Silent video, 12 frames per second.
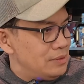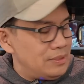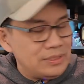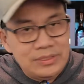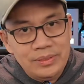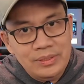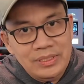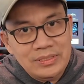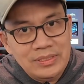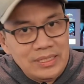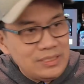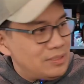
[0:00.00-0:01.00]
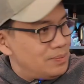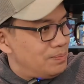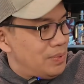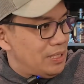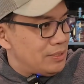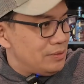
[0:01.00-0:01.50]
right, so these next
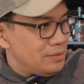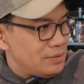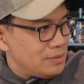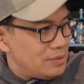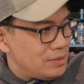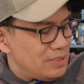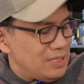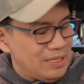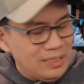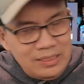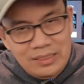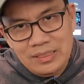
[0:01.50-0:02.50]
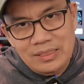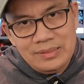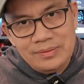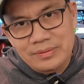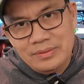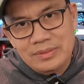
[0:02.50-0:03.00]
bottles
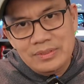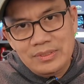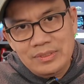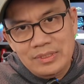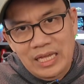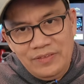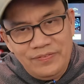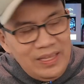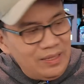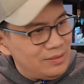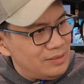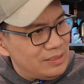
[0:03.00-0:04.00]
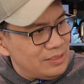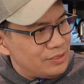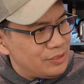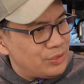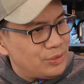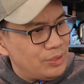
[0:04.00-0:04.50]
I found in a
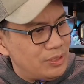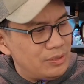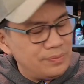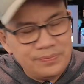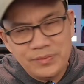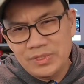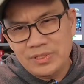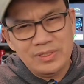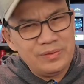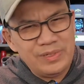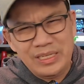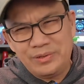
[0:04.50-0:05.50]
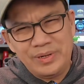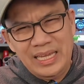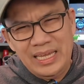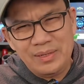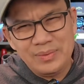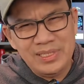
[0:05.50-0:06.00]
liquor store where I
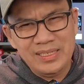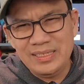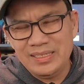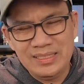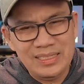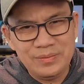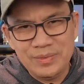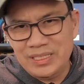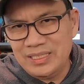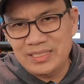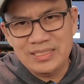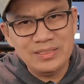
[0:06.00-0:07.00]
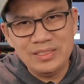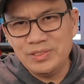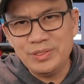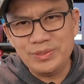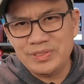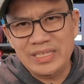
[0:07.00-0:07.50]
grabbed like one of the
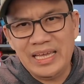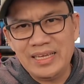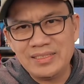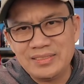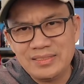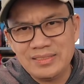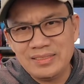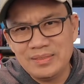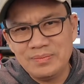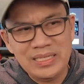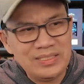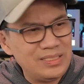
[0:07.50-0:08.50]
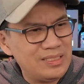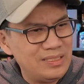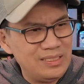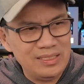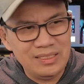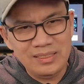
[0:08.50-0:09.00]
newer stags.
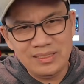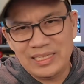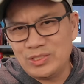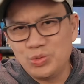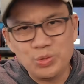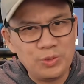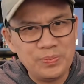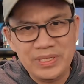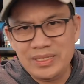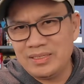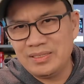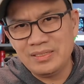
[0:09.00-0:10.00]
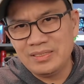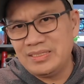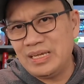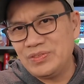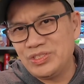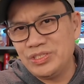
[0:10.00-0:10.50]
Basically, that store pick
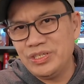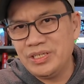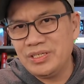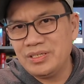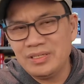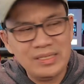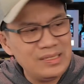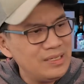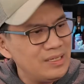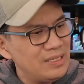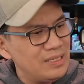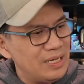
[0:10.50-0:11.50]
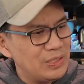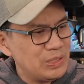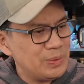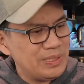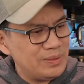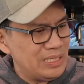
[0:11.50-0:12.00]
Savage and Cook. I was
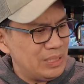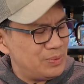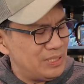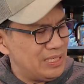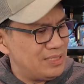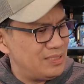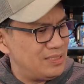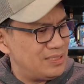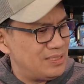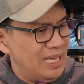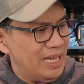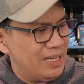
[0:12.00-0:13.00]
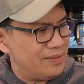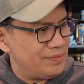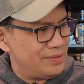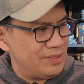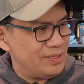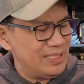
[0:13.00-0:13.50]
able to get the stag
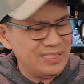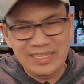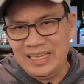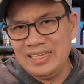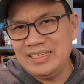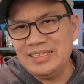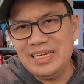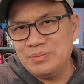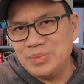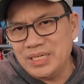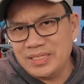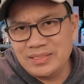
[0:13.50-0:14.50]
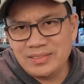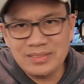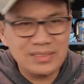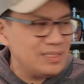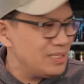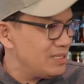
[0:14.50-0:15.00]
for, I think, 89 bucks,